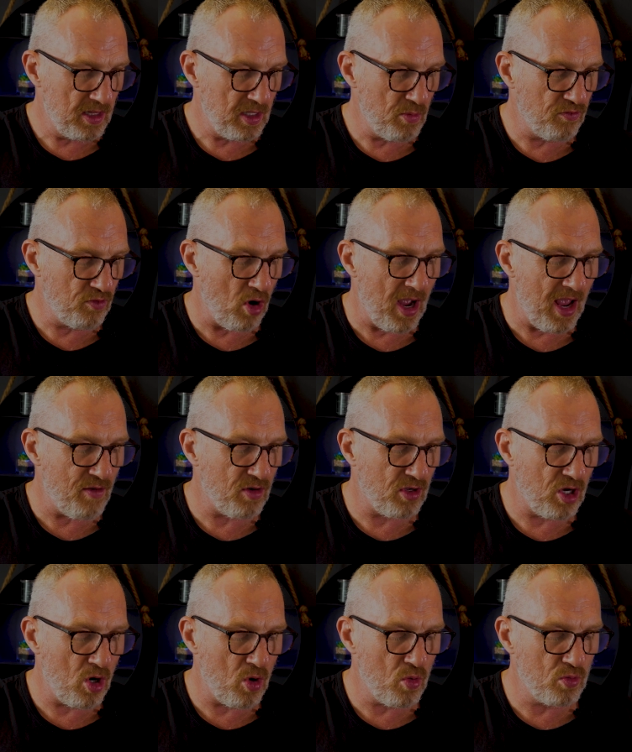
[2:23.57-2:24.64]
Then we've got error
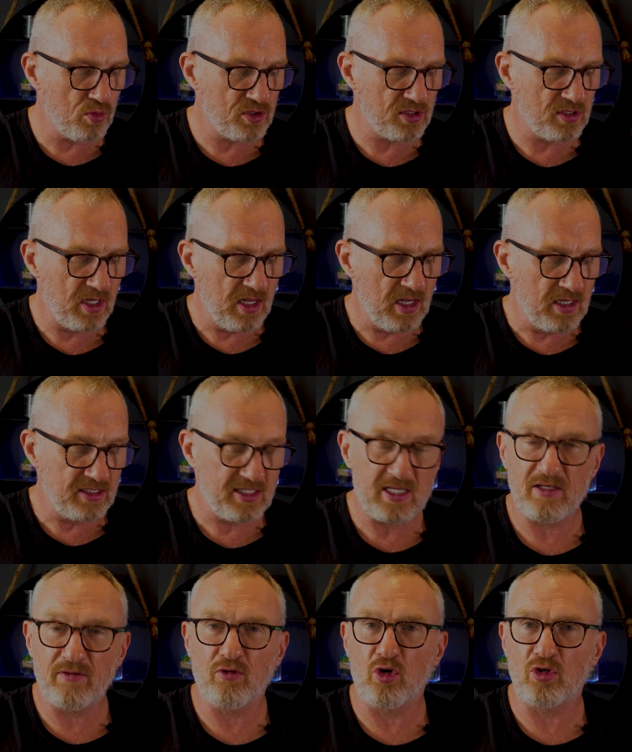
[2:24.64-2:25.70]
codes. It
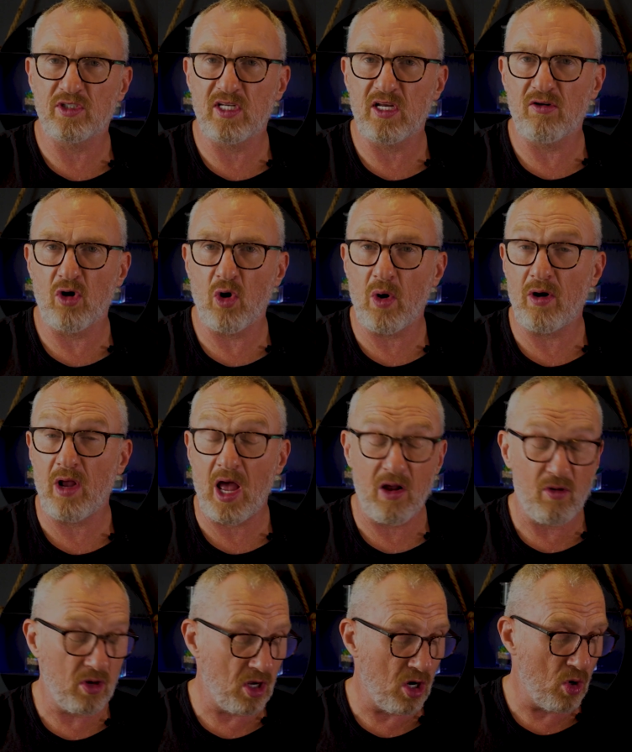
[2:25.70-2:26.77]
says I've got 0
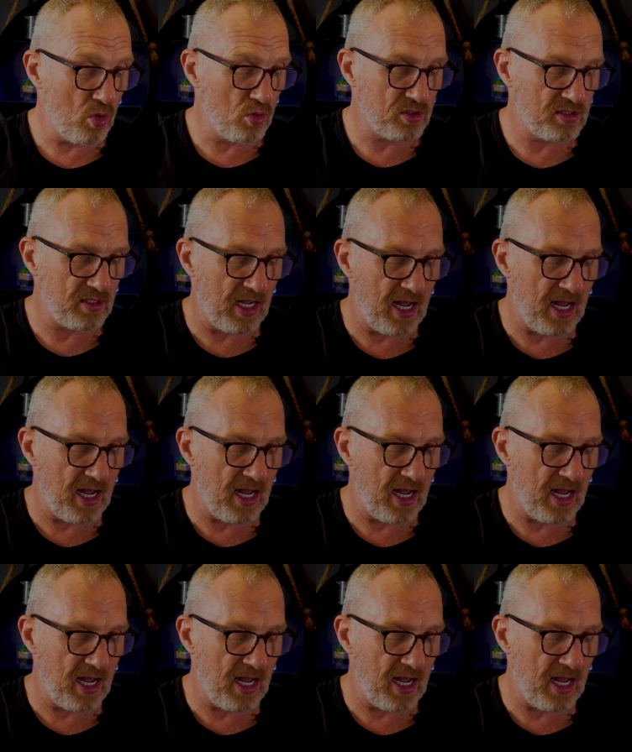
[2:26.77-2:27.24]
error codes,